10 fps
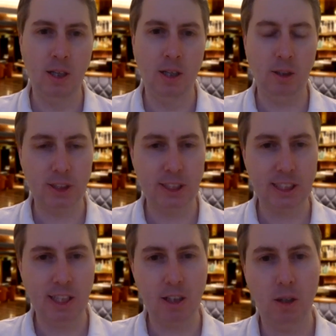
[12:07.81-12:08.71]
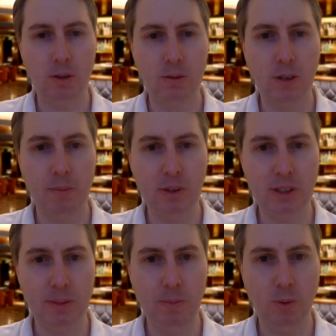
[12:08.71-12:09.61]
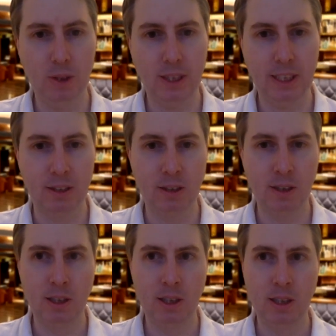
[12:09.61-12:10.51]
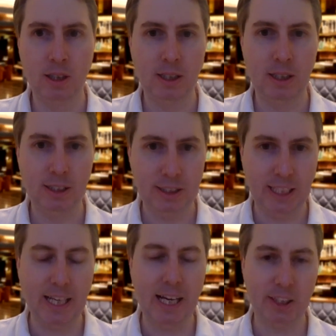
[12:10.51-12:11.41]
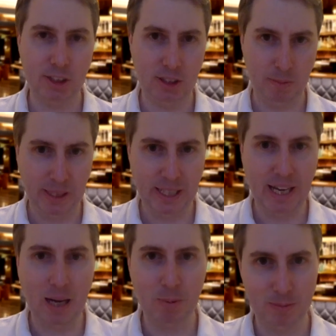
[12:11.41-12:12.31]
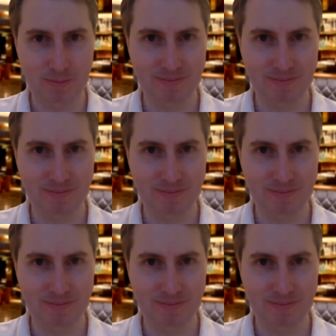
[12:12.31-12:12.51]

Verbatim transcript: Look to set a goal, and most importantly, take action to make it happen.